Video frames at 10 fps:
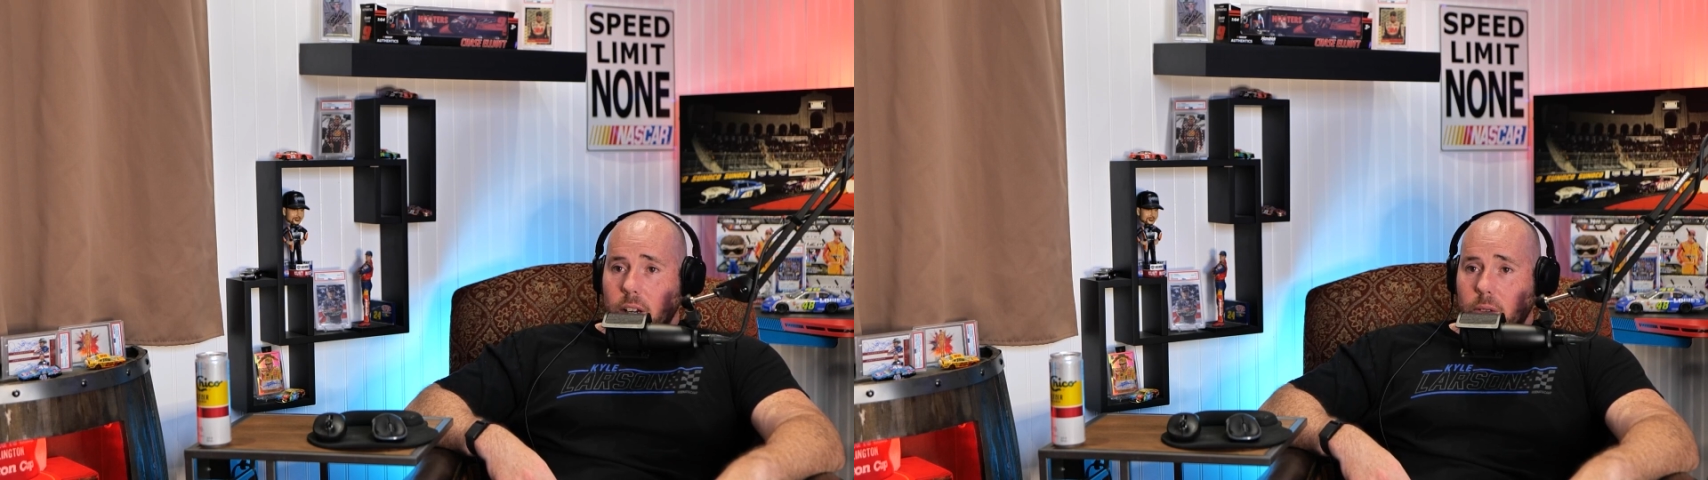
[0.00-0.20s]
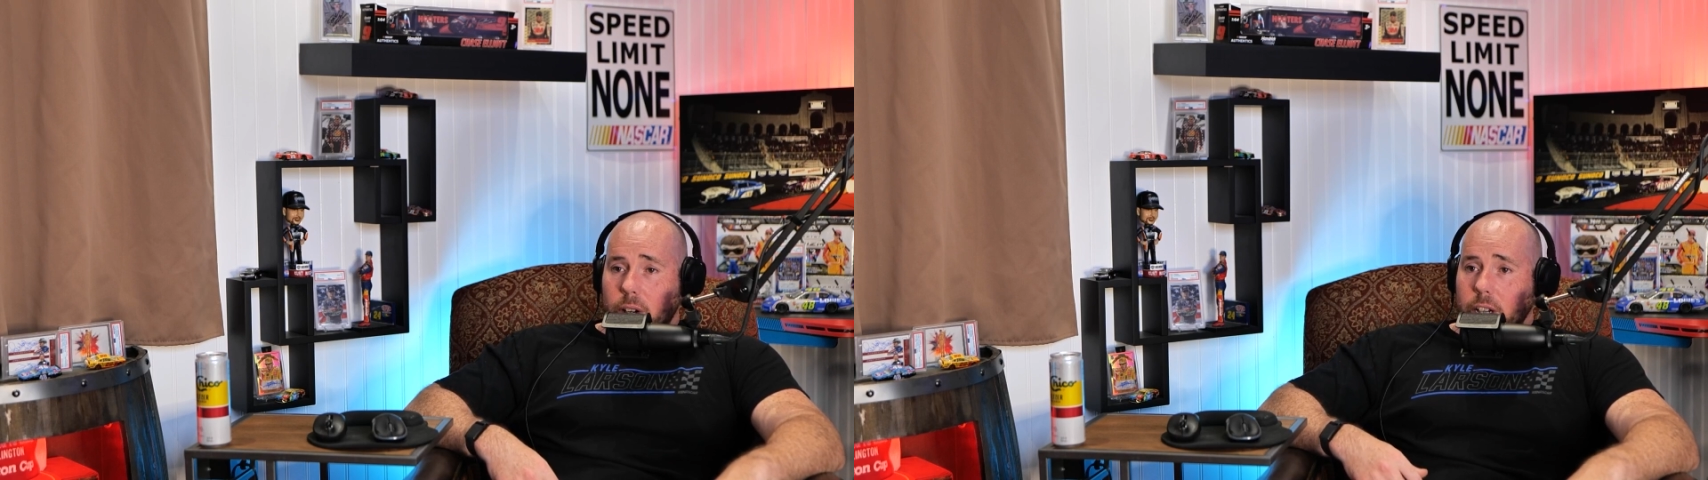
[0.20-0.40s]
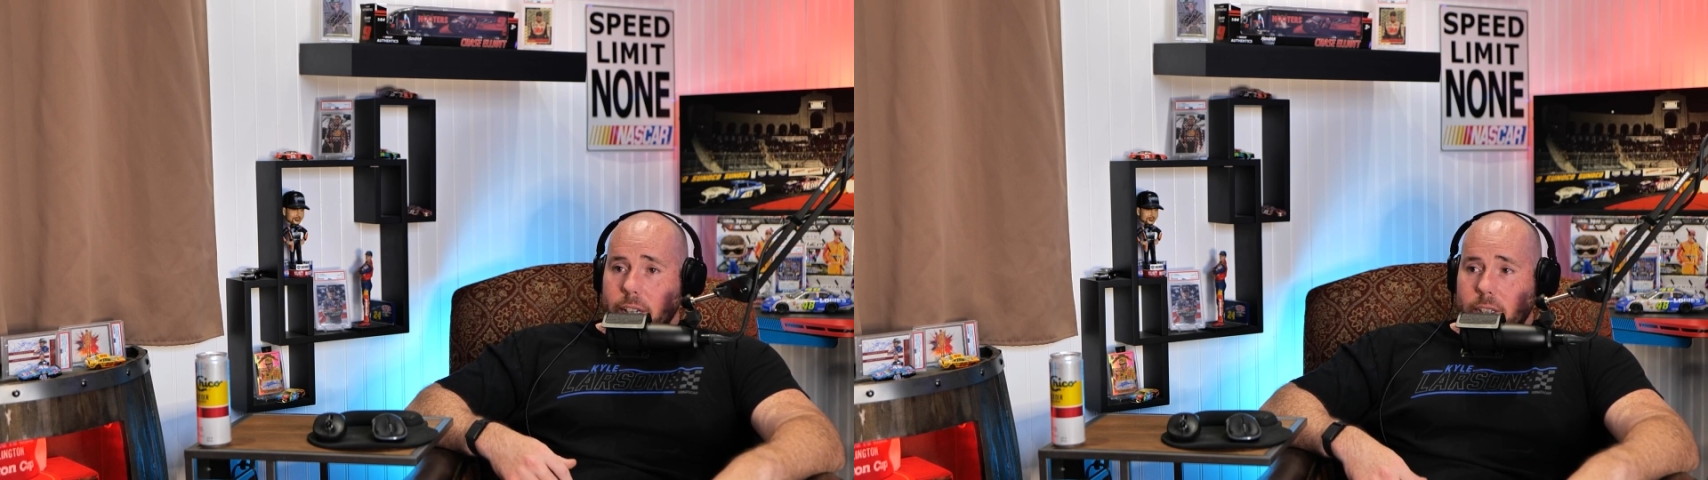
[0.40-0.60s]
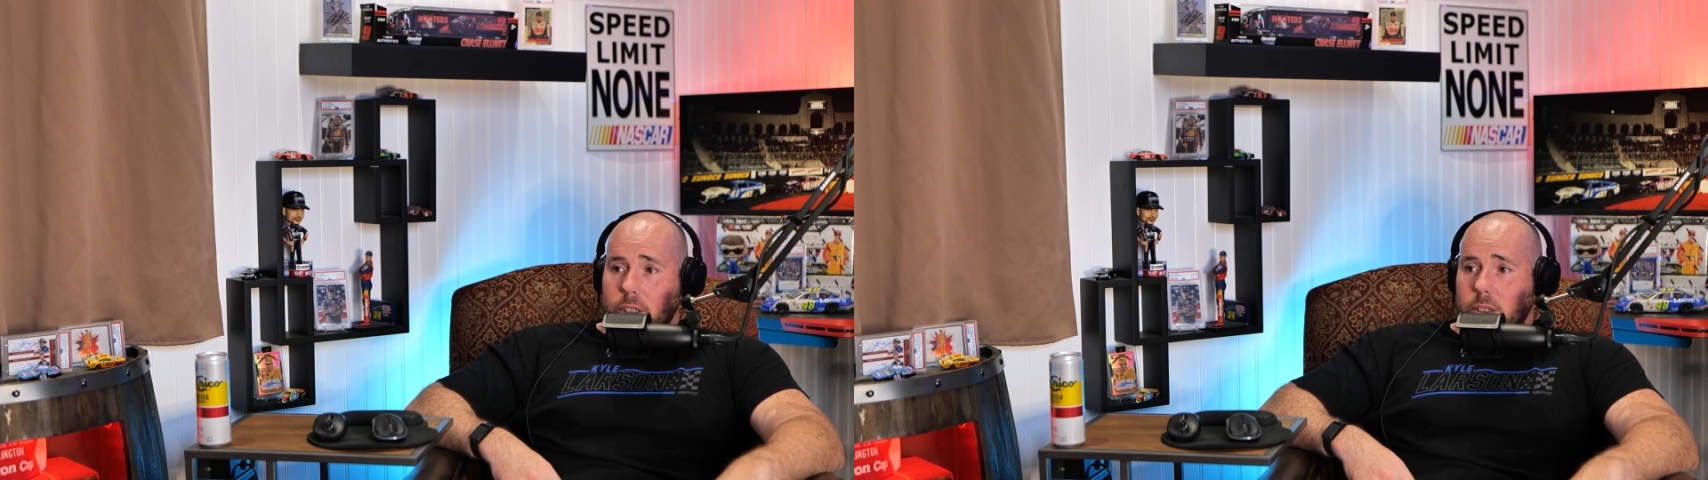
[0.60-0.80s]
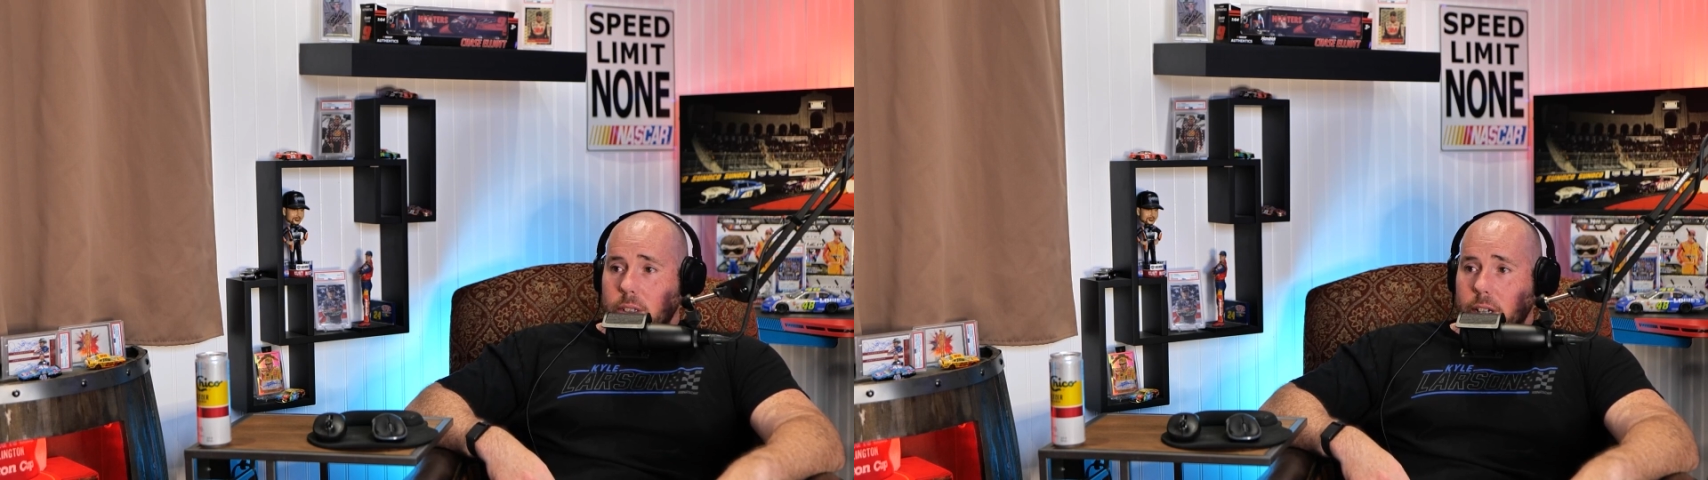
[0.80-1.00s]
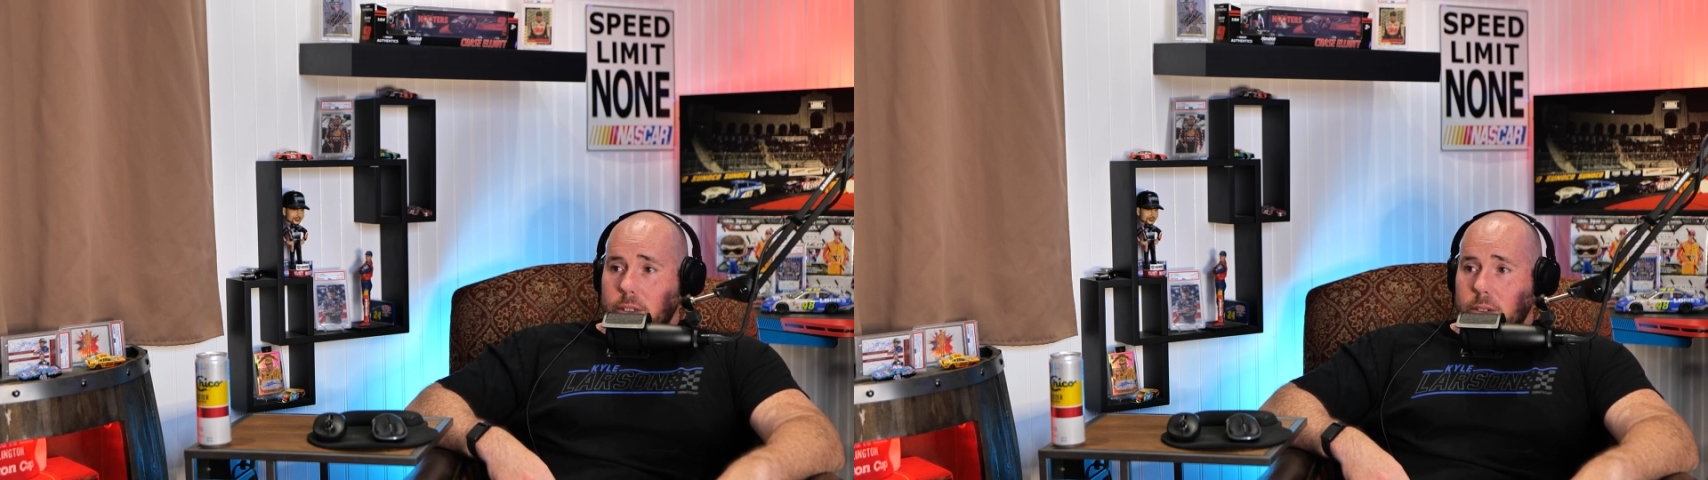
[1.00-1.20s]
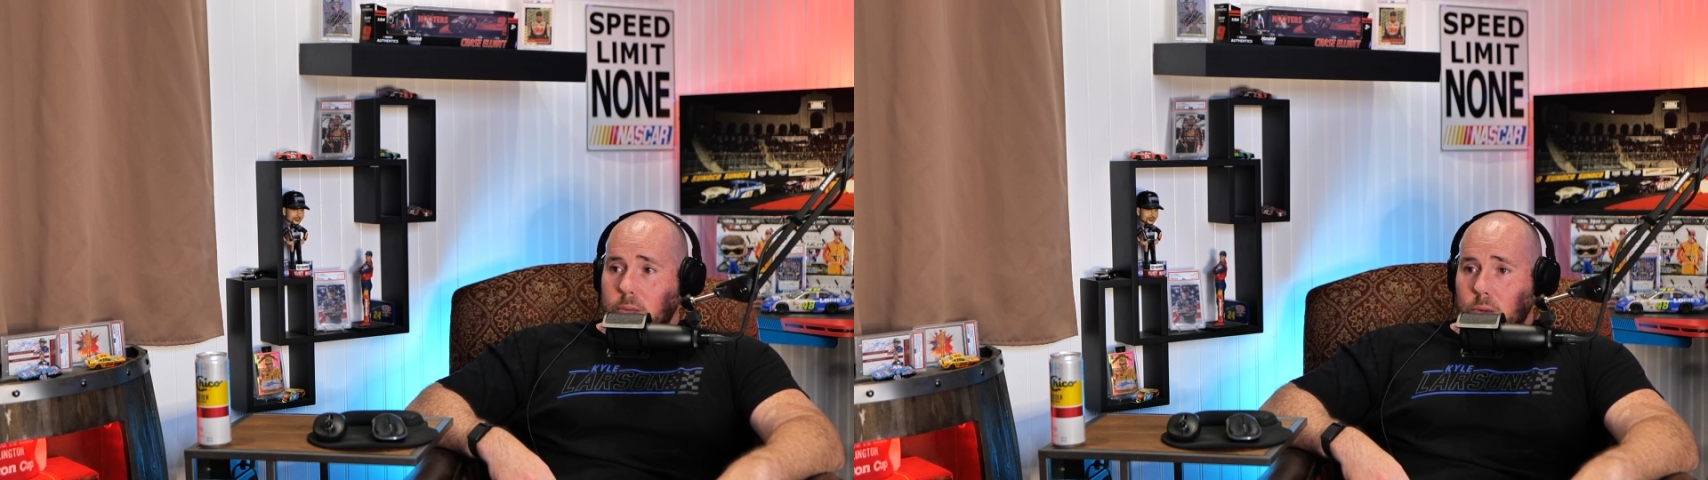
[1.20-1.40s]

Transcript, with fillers: really it's it's